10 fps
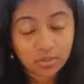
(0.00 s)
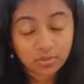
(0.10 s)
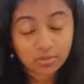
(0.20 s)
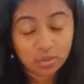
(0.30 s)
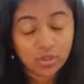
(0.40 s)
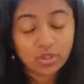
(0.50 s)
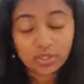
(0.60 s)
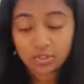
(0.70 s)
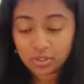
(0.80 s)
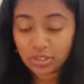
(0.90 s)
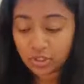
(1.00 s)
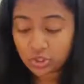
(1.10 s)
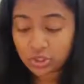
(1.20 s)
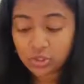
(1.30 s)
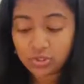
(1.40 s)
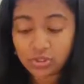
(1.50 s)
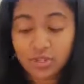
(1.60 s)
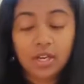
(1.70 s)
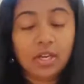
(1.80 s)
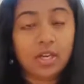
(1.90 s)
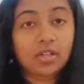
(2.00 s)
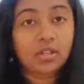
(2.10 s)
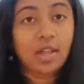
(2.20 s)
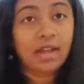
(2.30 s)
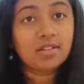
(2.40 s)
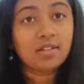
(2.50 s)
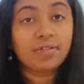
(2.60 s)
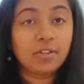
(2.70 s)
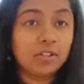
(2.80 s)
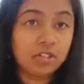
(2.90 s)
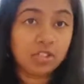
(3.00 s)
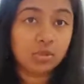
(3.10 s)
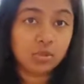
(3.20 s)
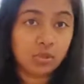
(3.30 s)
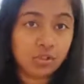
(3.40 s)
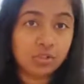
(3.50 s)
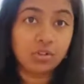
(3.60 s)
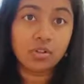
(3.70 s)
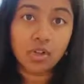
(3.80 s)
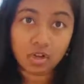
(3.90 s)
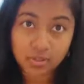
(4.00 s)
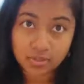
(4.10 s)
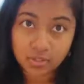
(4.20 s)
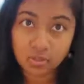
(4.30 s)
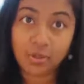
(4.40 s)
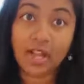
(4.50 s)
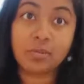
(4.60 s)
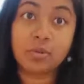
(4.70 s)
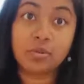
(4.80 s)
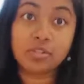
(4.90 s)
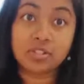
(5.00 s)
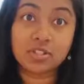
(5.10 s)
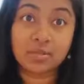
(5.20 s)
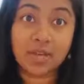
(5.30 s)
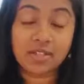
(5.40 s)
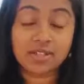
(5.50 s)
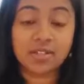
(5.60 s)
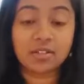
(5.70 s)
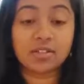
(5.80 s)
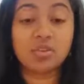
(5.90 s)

more than your digestion, it has affinity towards your lungs. So black pepper is a spice that is